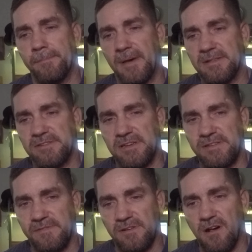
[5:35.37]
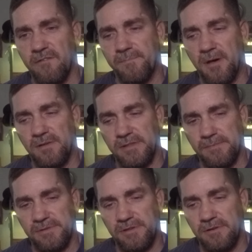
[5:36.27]
about the size of a golf ball,
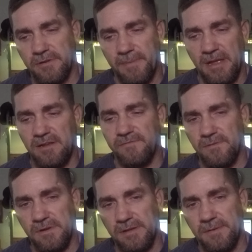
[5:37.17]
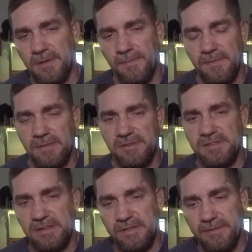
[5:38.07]
and it would turn the page for you.
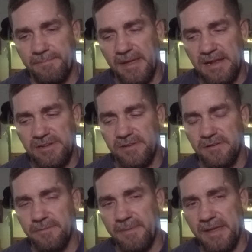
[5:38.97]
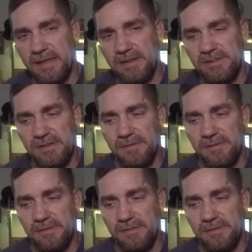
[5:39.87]
Stick to the page, turn the page.